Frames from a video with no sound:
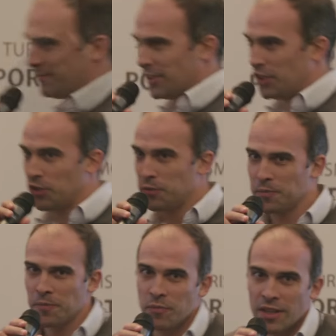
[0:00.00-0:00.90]
Thank
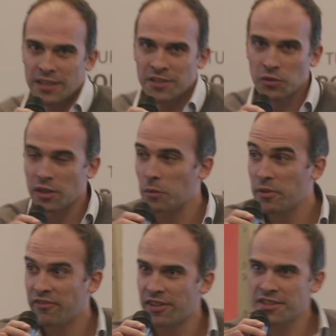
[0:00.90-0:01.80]
you. So I'll
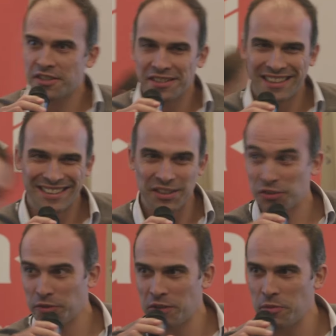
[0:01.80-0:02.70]
be fast,
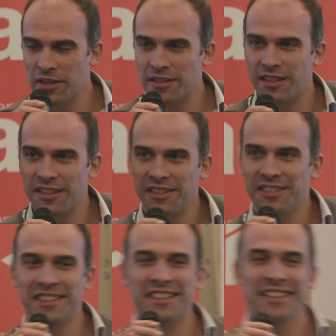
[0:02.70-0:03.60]
not 20 minutes like
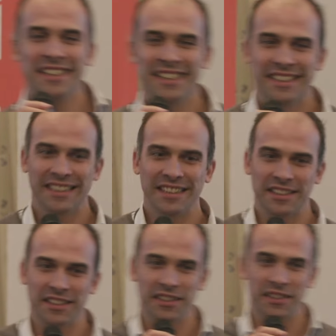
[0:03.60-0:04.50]
in the
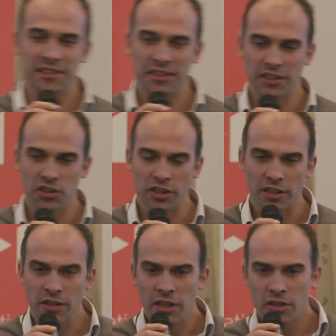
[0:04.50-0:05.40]

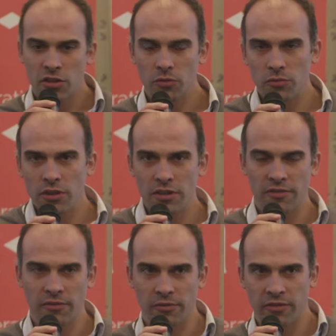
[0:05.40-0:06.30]
agenda. So
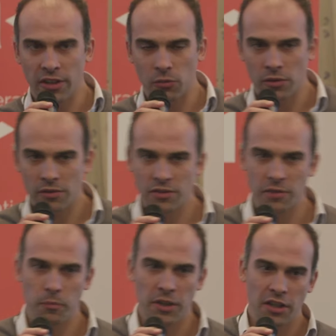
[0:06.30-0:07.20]
just final words
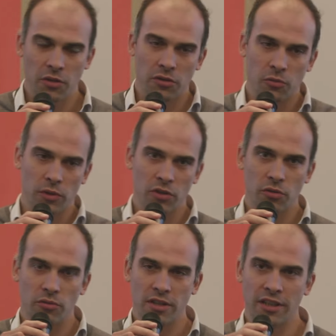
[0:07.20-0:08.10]
and picking on what
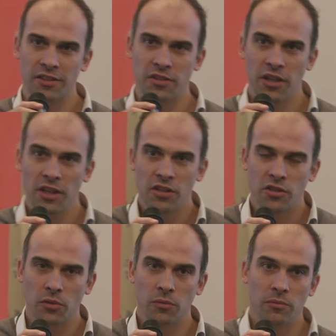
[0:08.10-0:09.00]
João says.
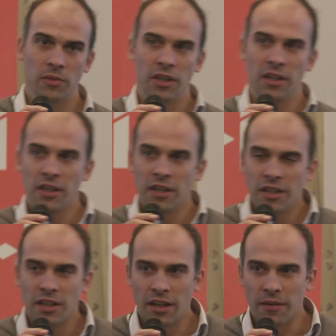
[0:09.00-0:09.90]
So
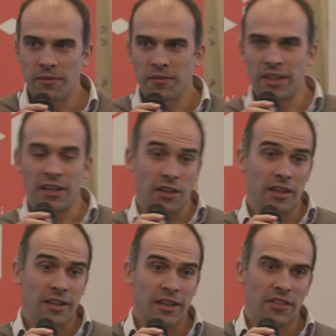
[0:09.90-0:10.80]

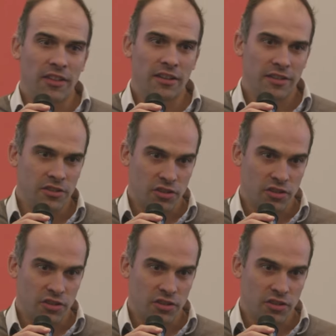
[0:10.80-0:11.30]
Yeah, I think the